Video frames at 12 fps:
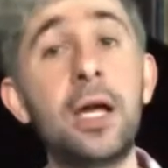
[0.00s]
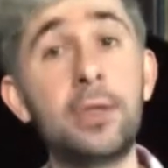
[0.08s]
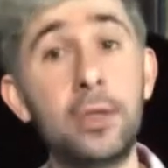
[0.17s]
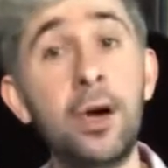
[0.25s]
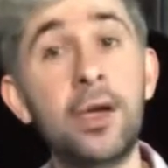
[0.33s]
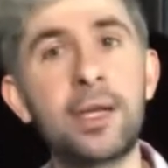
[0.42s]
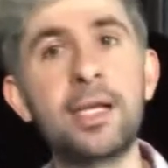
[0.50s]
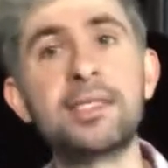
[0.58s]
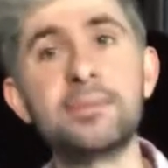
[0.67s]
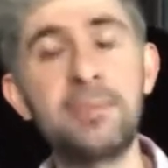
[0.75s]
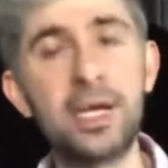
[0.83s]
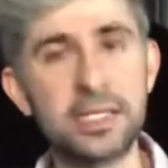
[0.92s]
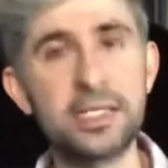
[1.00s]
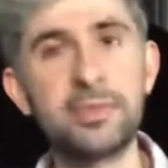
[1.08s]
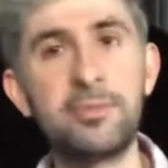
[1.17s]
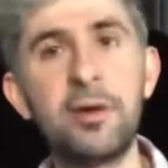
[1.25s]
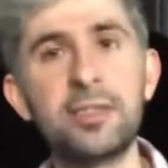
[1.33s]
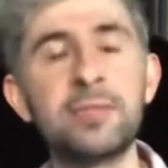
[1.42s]
a lot as much as
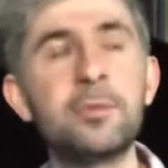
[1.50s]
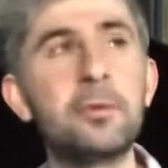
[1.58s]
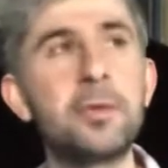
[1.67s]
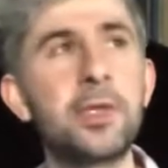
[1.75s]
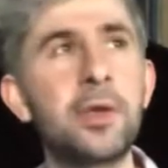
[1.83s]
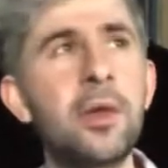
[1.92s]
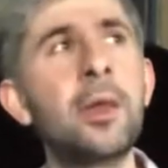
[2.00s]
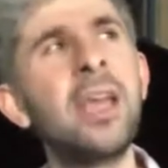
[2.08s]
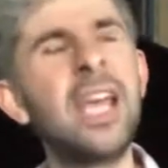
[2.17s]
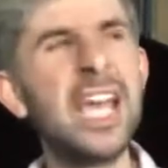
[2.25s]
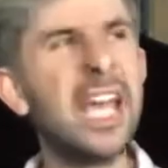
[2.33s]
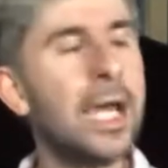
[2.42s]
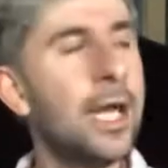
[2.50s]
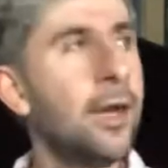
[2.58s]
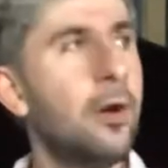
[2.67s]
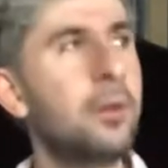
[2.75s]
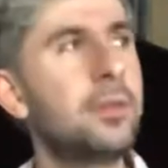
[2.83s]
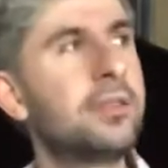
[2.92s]
possible. You know,
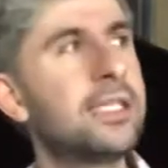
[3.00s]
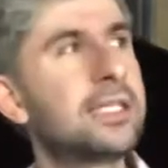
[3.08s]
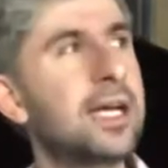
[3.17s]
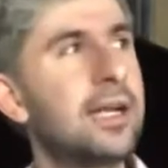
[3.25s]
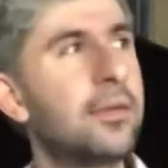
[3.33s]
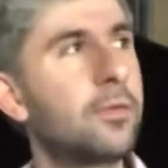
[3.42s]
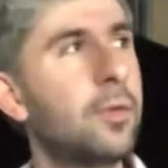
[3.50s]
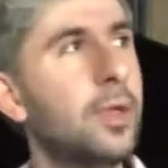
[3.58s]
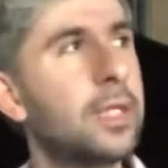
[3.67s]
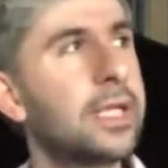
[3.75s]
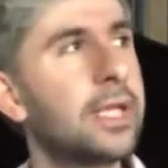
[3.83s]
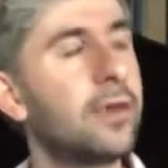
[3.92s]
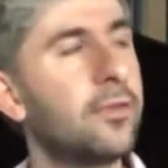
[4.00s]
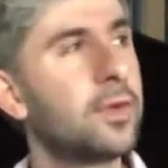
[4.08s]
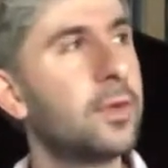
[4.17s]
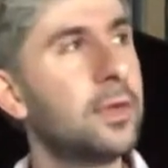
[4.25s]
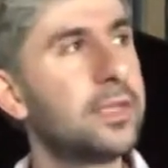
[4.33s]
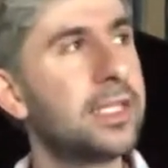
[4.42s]
all of this kind of quality over
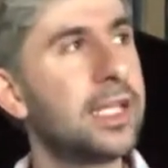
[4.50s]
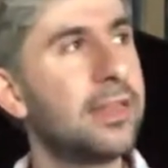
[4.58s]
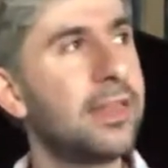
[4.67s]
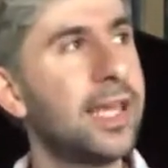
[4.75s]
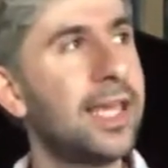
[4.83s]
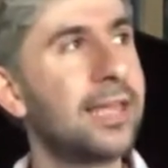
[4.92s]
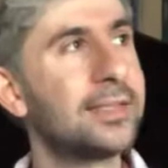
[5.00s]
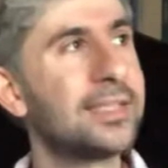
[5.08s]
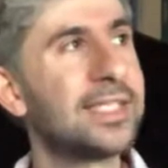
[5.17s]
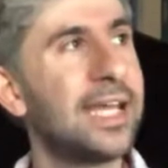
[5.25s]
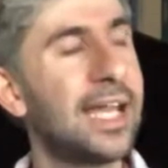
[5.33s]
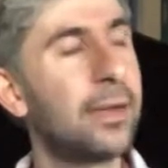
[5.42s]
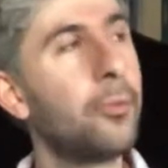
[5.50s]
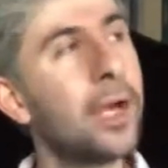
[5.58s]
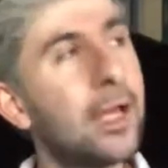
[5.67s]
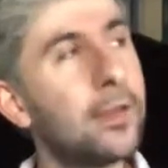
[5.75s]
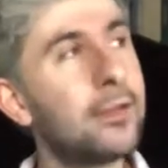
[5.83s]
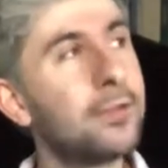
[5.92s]
quantity thing, it's like,
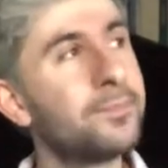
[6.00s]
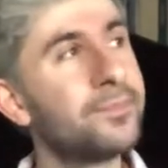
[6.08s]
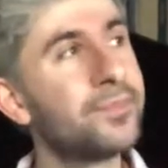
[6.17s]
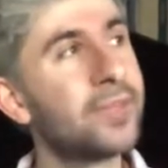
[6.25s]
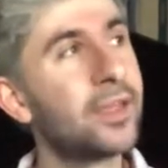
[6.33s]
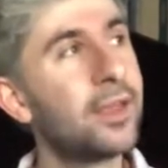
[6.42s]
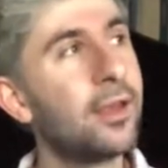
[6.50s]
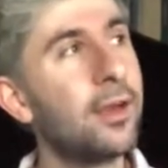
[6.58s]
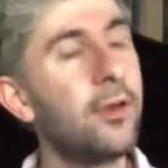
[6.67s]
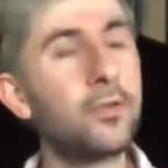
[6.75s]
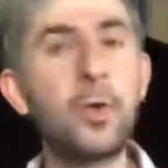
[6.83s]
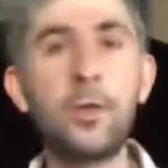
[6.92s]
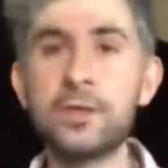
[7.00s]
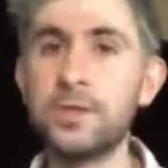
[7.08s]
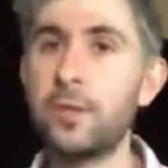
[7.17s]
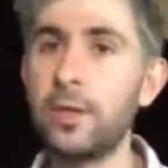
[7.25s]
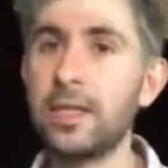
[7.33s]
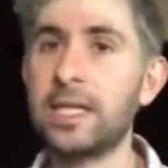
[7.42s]
well, of course
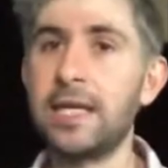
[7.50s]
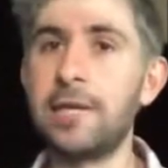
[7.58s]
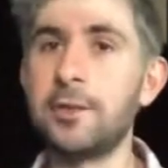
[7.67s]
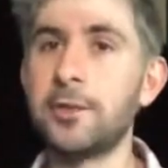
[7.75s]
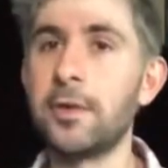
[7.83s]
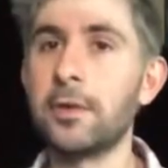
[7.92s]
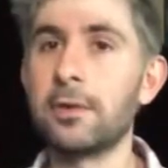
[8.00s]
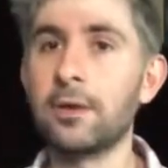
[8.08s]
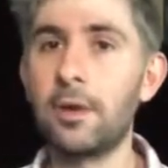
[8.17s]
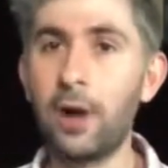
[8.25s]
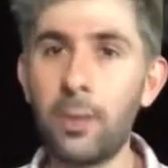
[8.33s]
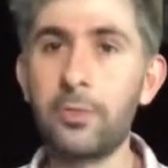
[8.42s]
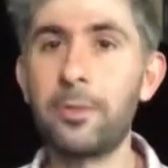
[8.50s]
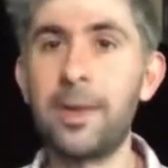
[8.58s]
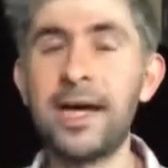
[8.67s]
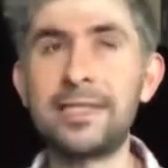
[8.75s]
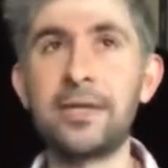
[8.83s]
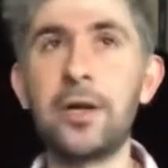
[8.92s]
quality you don't
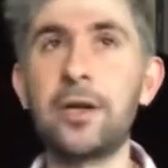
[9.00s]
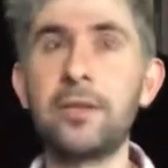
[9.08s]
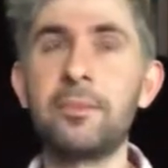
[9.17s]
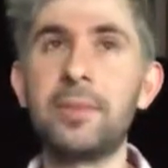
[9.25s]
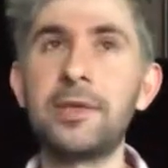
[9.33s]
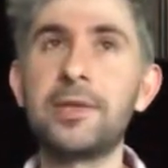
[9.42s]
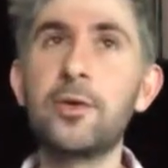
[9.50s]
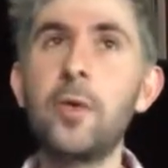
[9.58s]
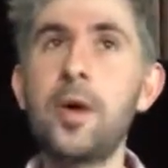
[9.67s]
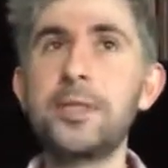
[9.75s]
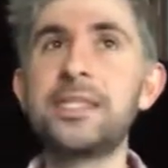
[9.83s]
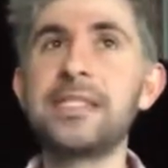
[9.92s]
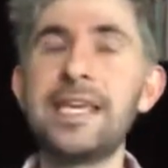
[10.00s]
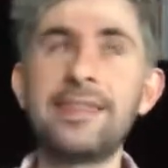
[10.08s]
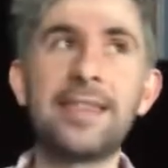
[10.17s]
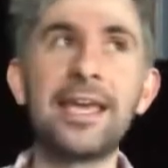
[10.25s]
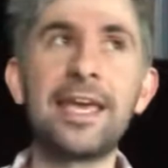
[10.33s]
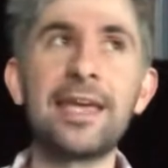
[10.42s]
compromise on, but the quantity
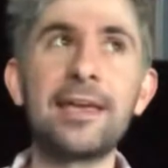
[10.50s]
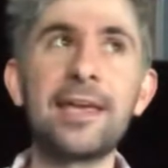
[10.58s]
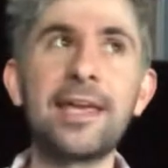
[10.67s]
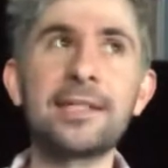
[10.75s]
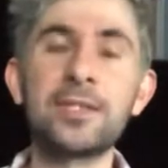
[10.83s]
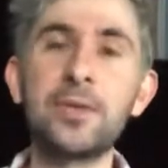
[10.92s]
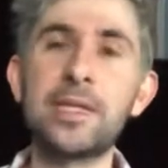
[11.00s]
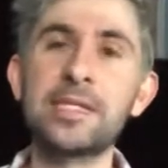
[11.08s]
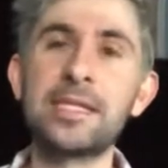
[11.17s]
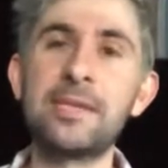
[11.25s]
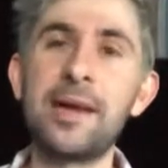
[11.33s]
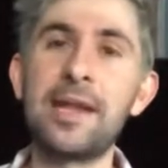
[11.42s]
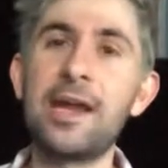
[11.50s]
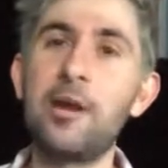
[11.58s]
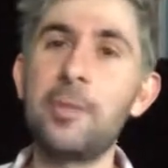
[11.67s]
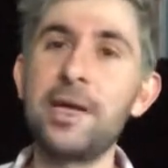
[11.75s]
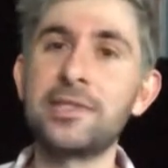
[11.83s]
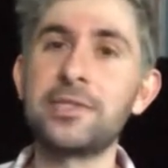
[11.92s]
thing is a question about how
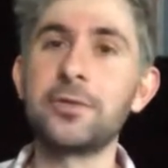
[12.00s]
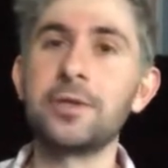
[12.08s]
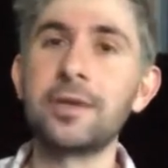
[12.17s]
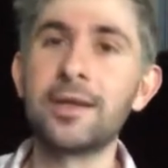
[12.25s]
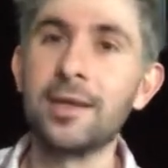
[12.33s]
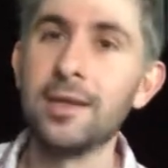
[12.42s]
much you're